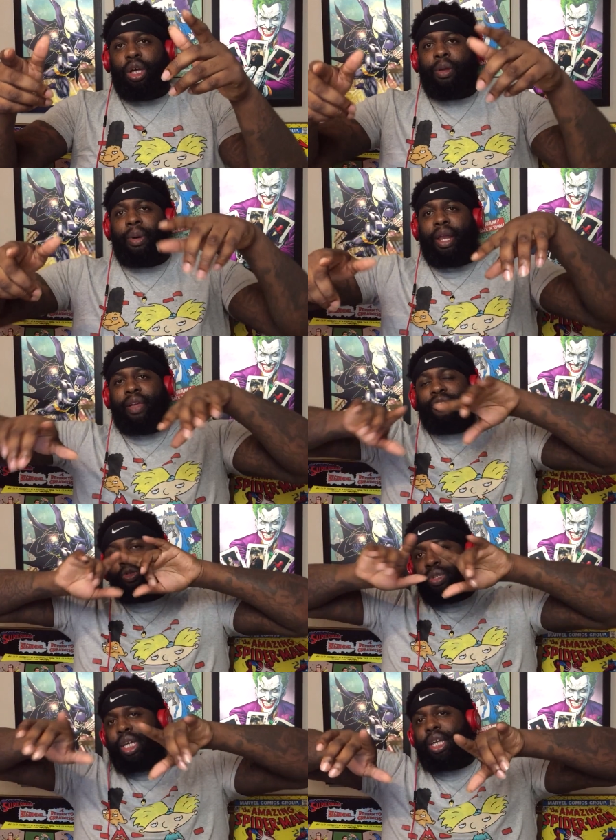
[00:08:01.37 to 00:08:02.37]
thought about it, if
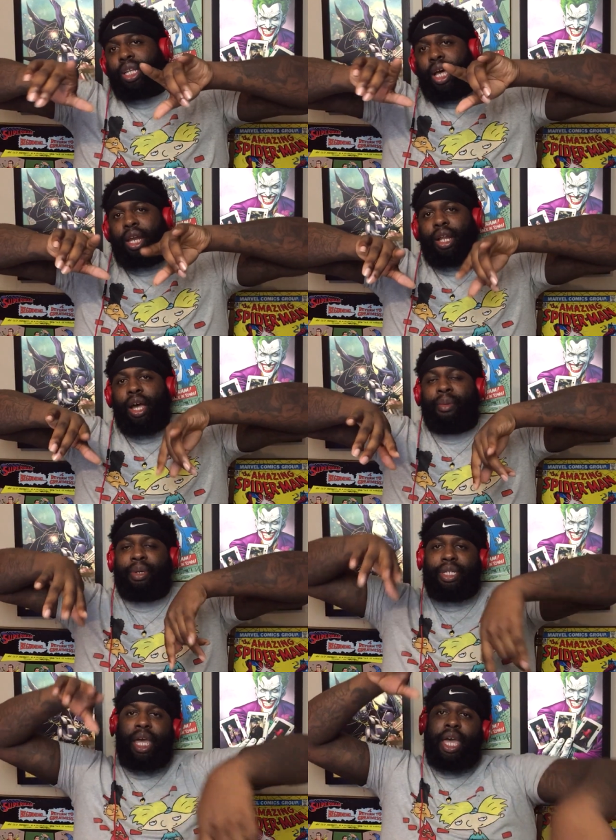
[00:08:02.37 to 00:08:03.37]
you've seen it down in the
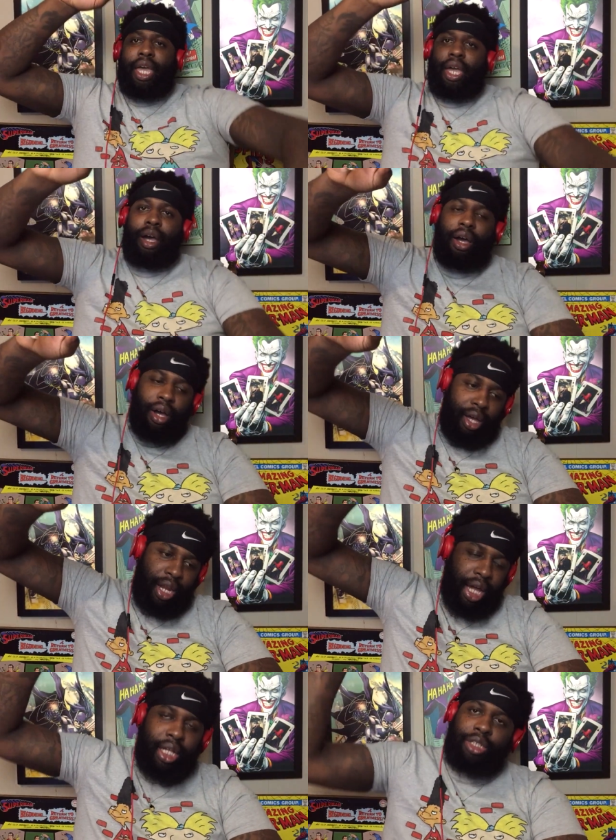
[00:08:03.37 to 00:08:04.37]
comments.
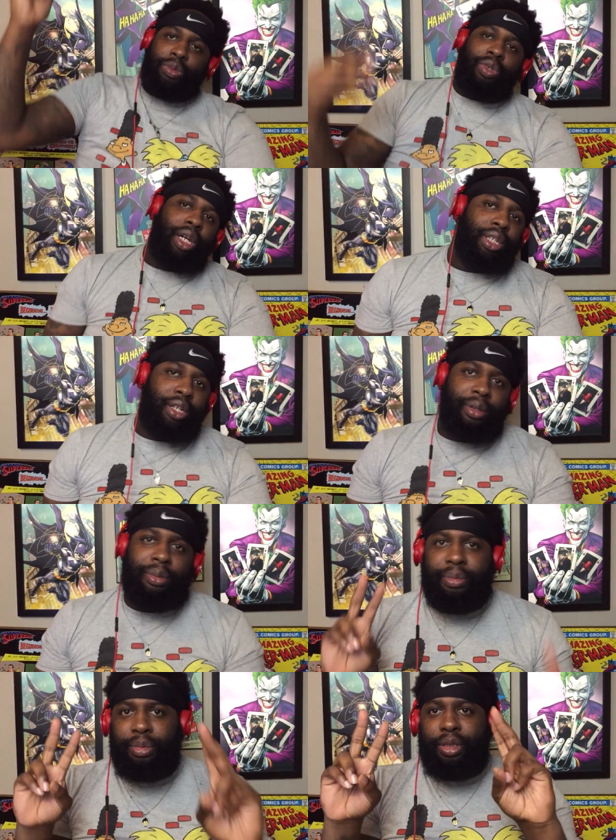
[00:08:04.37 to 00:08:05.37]
And I'll catch up with you guys later.
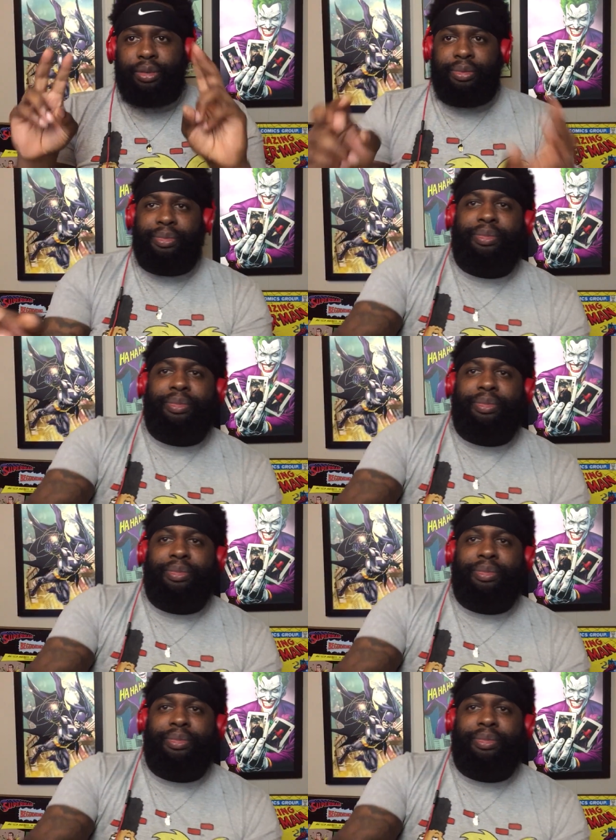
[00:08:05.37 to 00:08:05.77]
Peace.